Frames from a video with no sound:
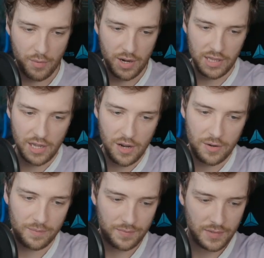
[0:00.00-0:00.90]
ready to
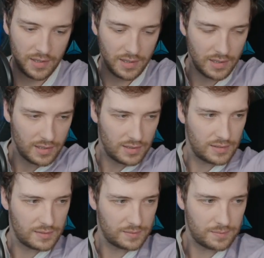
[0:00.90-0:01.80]
go.
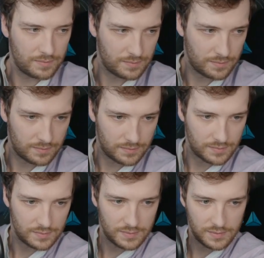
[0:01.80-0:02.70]
Okay, I
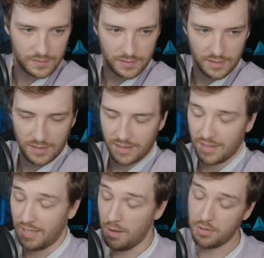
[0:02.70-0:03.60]
had fun playing
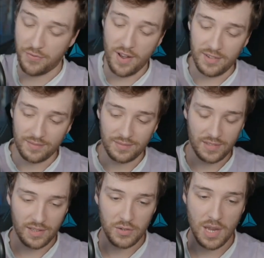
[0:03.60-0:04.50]
games. It was fun.
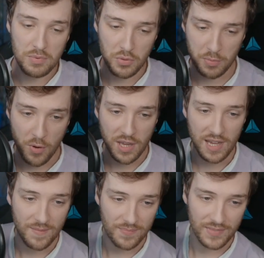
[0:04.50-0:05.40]
Those games were
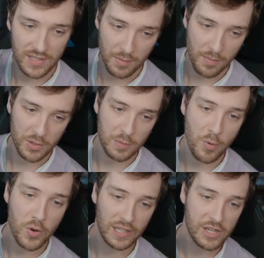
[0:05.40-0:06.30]
spooky. Some of them were
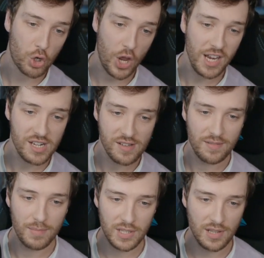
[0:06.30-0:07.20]
spookily shit,
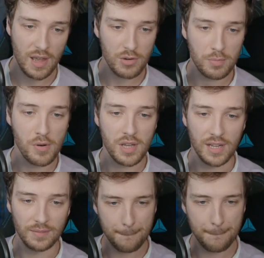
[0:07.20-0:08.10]
but so they were
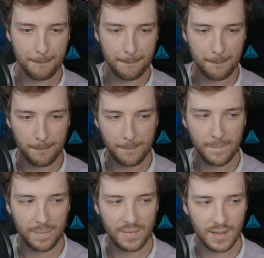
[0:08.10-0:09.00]
spooky. Spookily
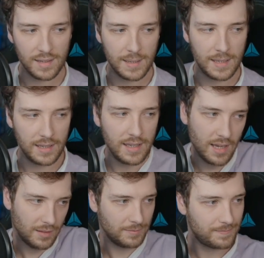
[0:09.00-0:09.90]
shit.
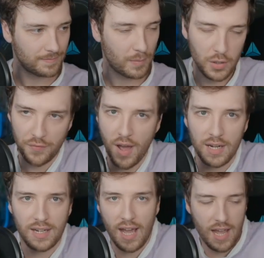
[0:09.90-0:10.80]
Yeah, but it was
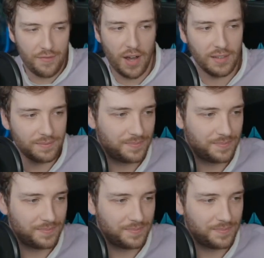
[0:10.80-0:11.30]
fun. I had fun.